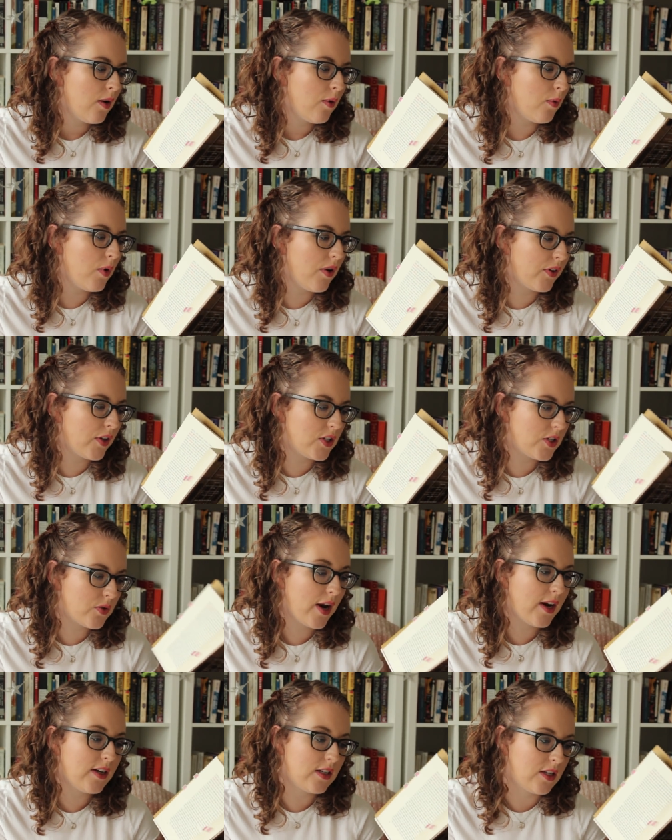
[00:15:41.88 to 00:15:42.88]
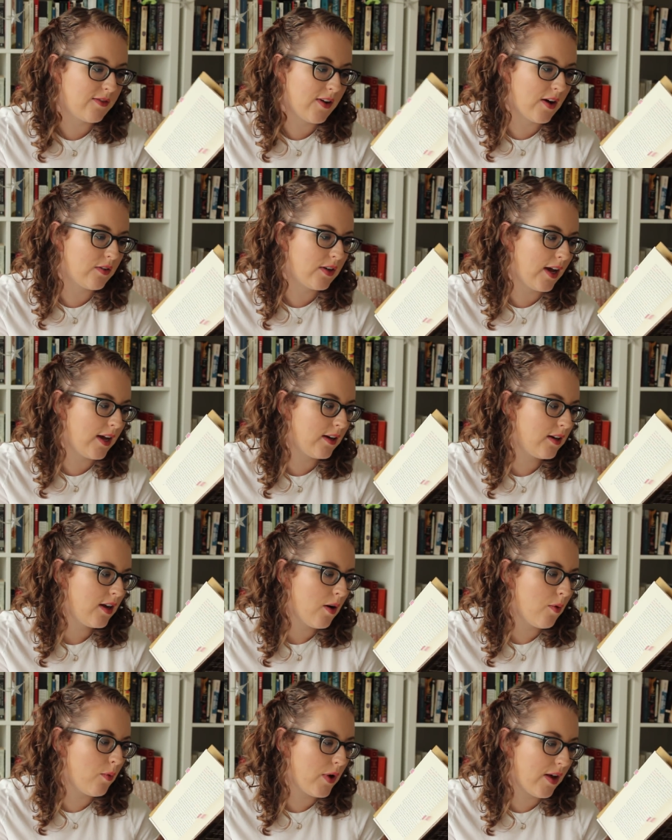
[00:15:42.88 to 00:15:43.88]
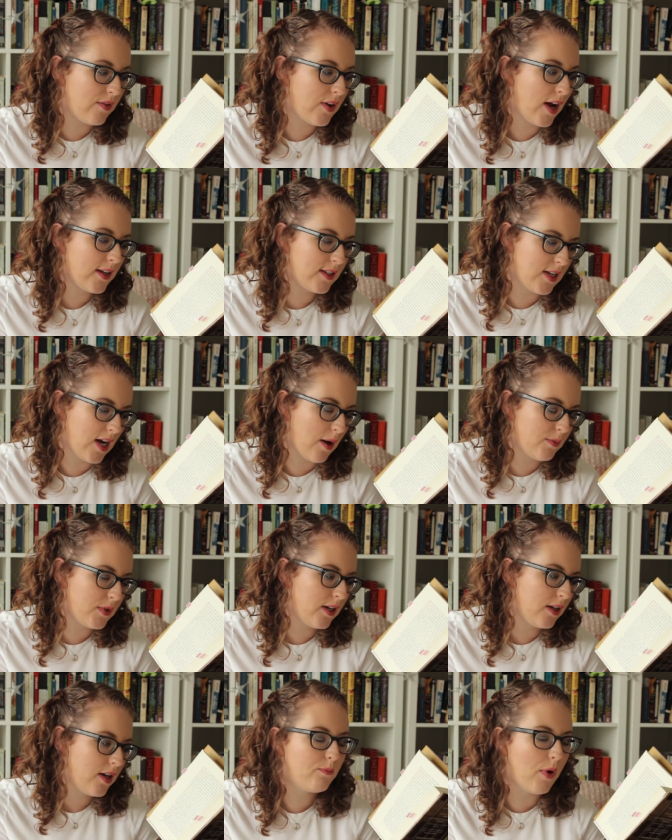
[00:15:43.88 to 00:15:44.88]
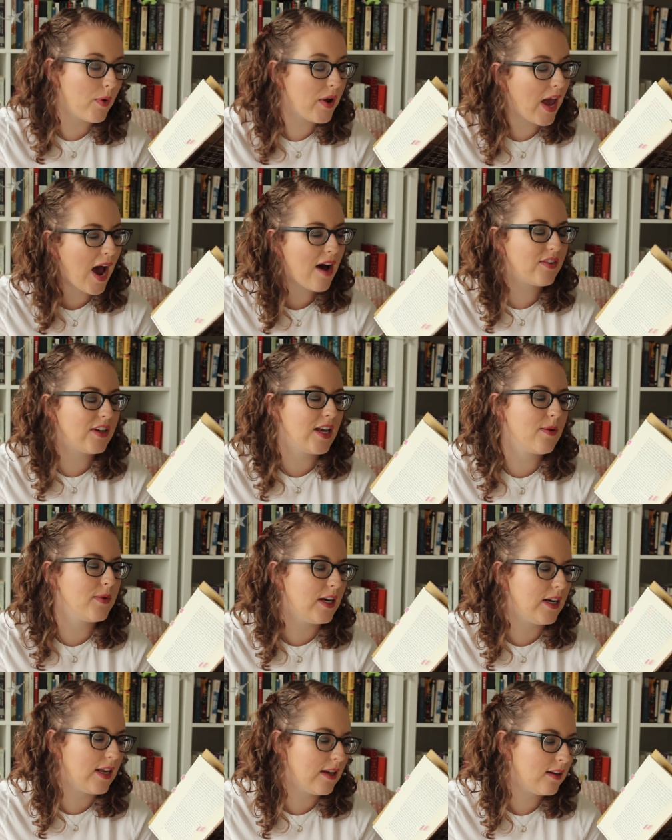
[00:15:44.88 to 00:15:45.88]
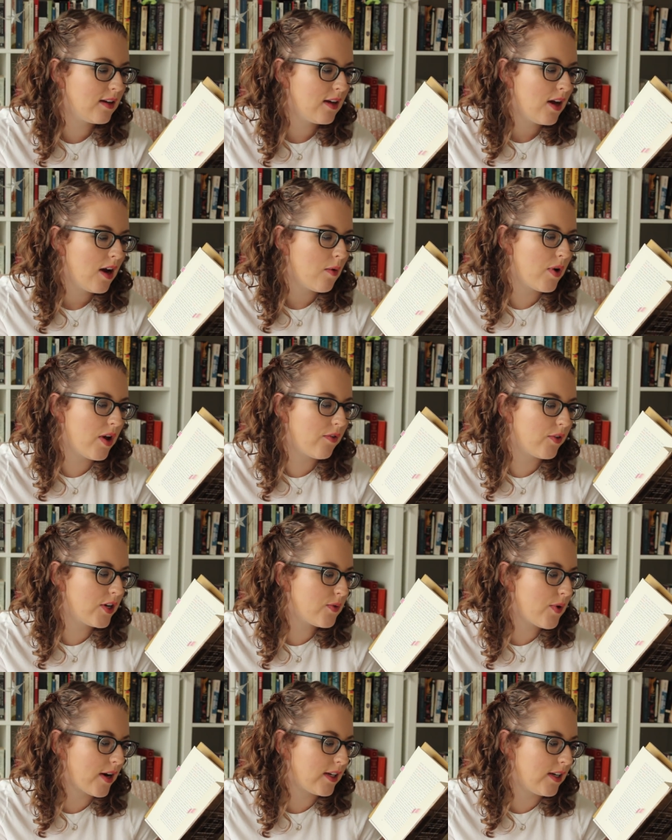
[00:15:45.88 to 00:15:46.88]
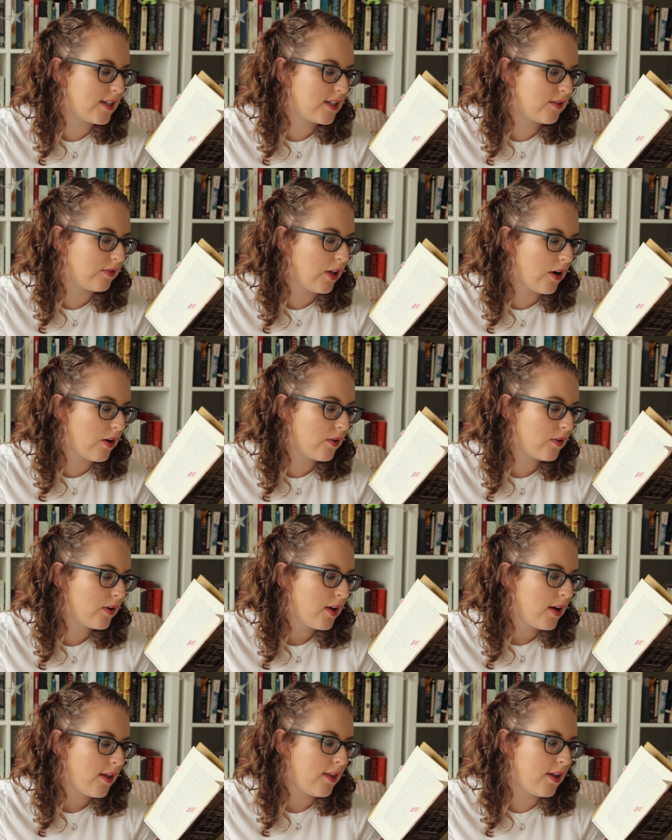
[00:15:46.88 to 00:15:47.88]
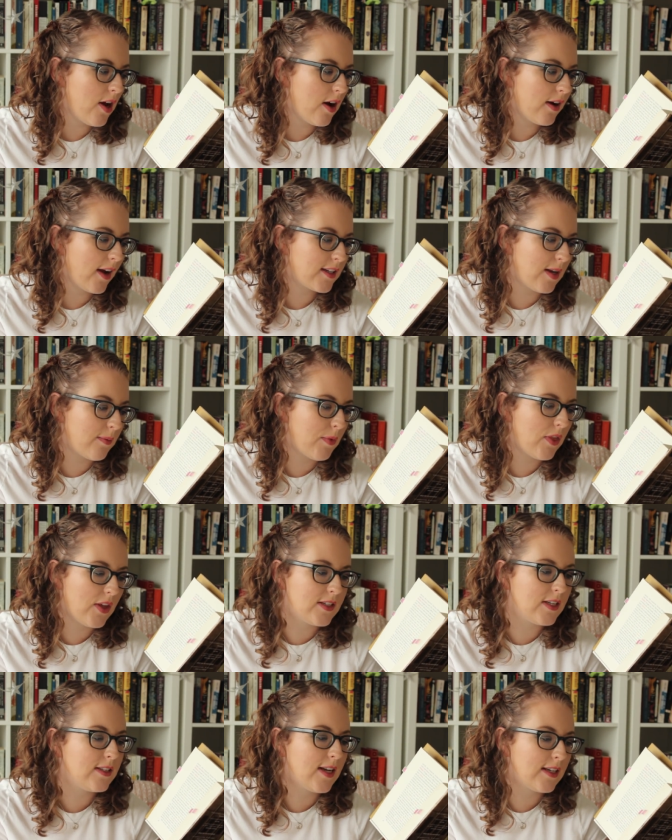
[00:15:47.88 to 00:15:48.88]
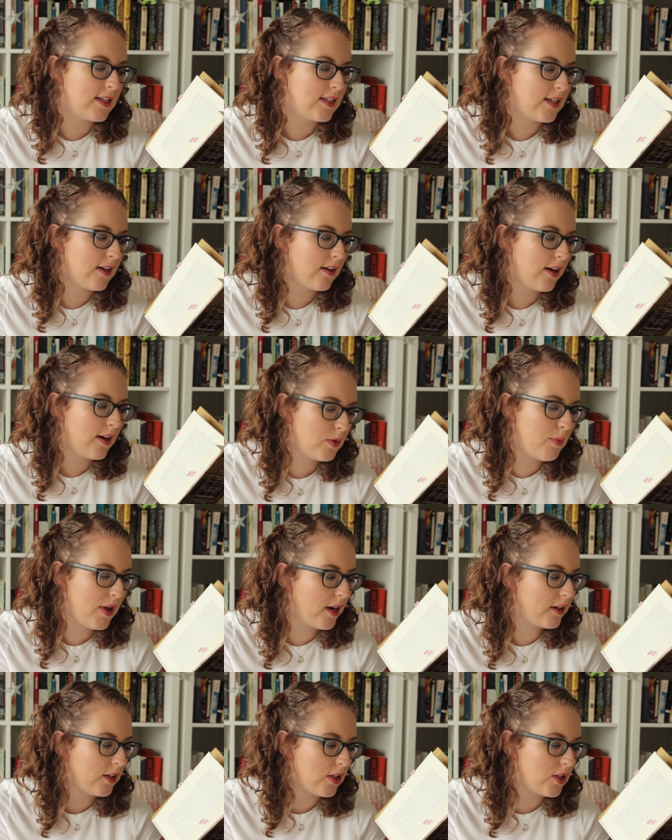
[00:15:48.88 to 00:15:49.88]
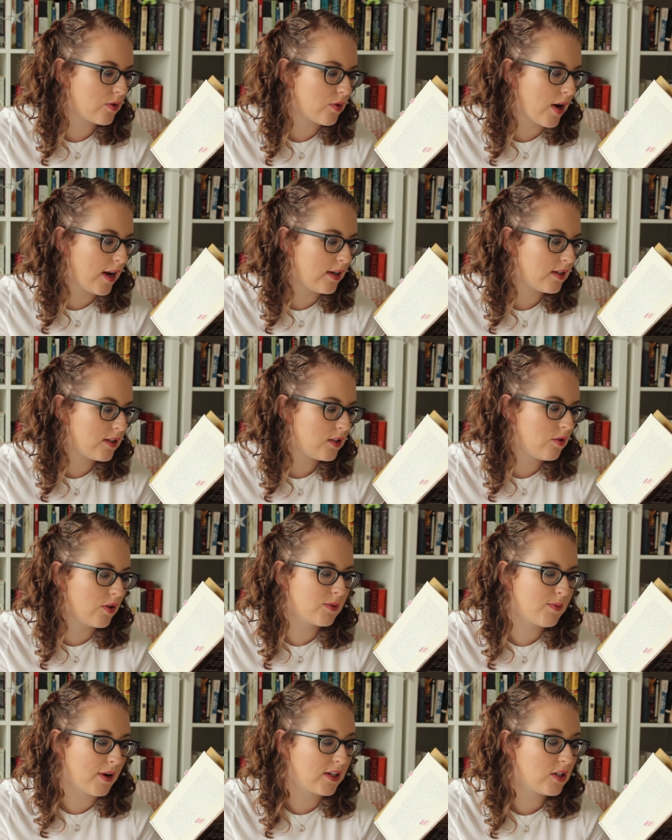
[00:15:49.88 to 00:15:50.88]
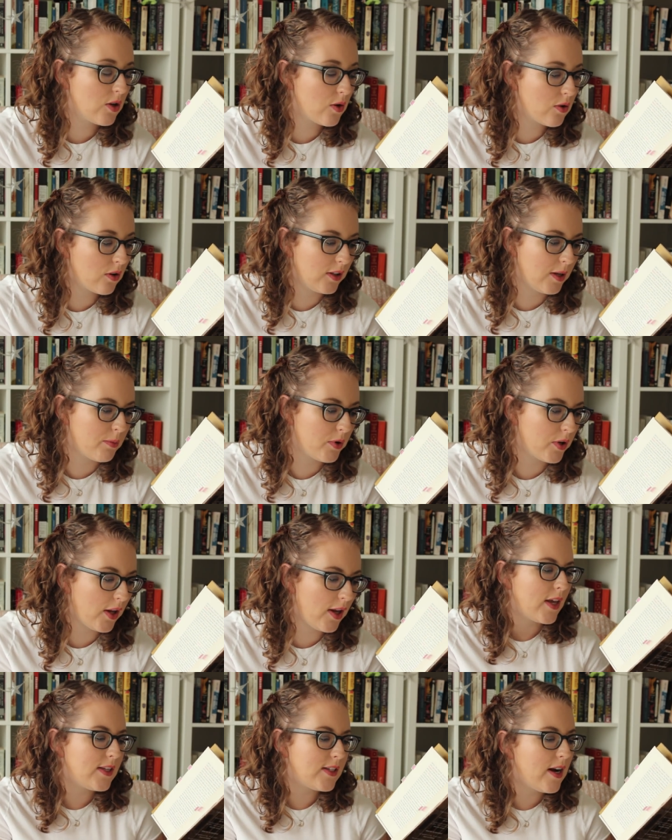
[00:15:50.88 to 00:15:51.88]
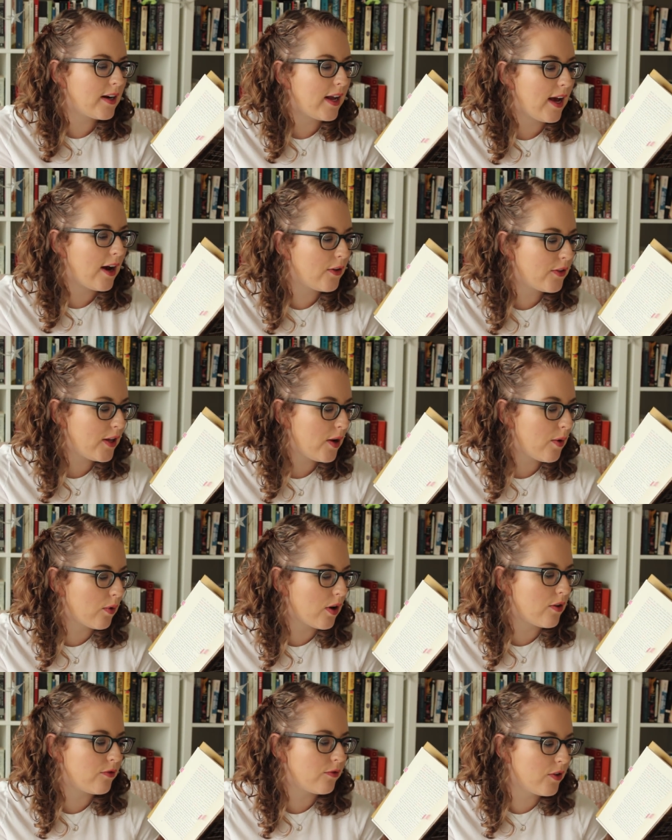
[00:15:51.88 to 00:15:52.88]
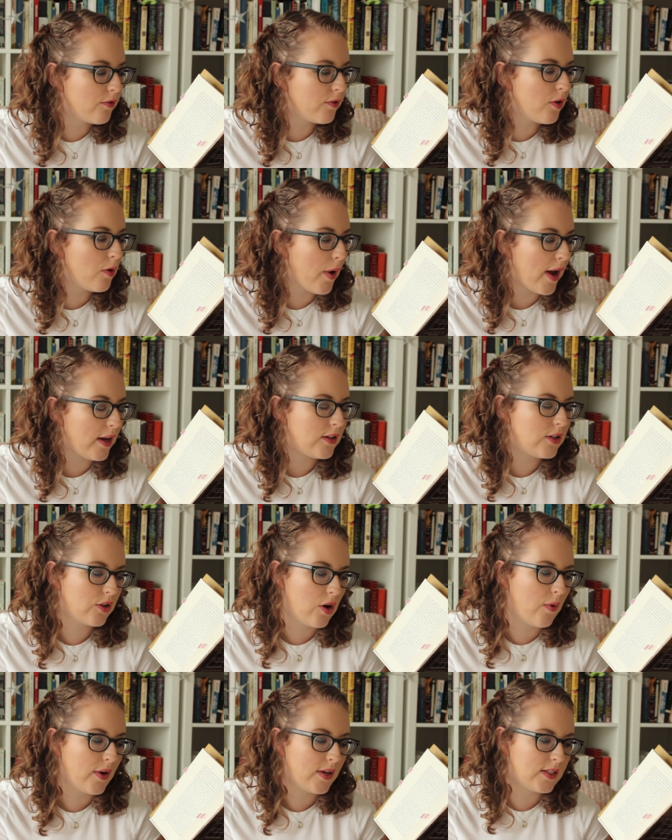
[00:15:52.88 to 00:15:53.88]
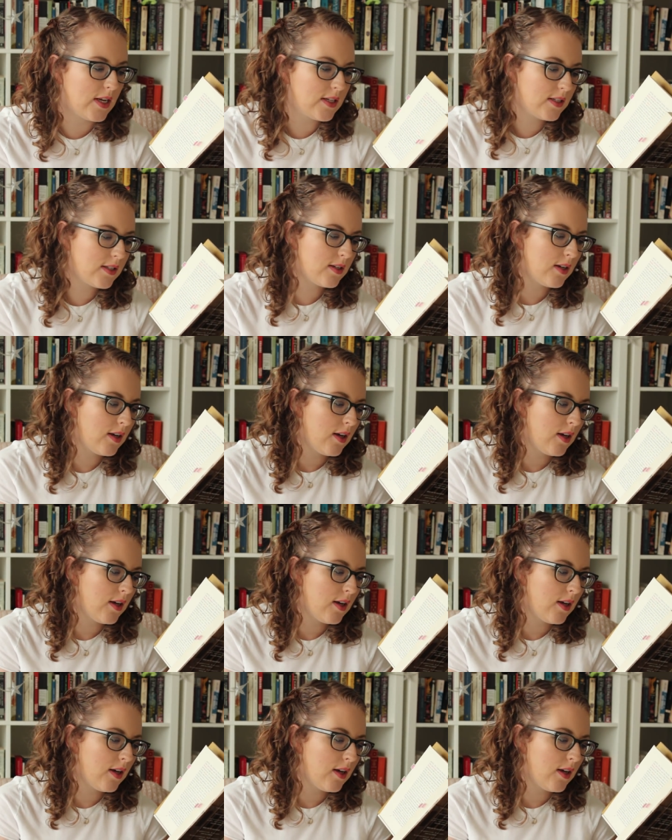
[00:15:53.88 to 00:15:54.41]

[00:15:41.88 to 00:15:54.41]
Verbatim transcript: We've constrained the fountainhead. We have not stopped it, but we have inhibited it. We have redirected its flow. The young accept that this is necessary. To be unconstrained, to expect total liberty, is not a healthy or a fruitful way to coexist.